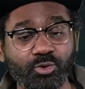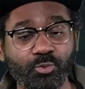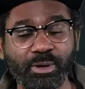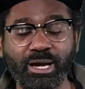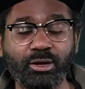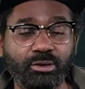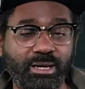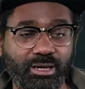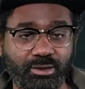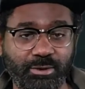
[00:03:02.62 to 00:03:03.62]
we gotta go to
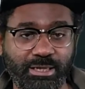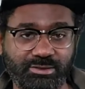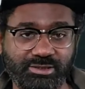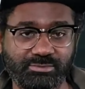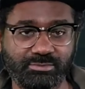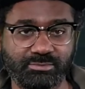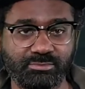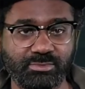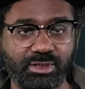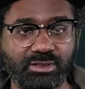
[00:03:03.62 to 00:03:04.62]
my uncle's house.
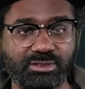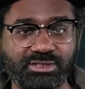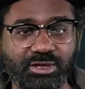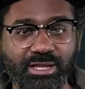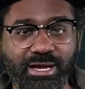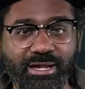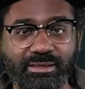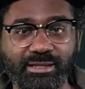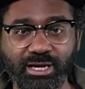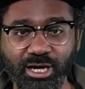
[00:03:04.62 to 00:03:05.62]
So like
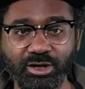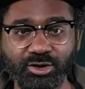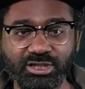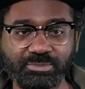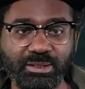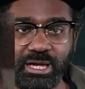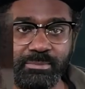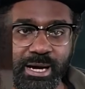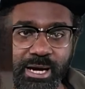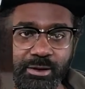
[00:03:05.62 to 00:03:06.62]
the uncle is played
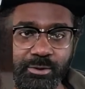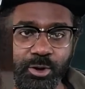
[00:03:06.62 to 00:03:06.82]
by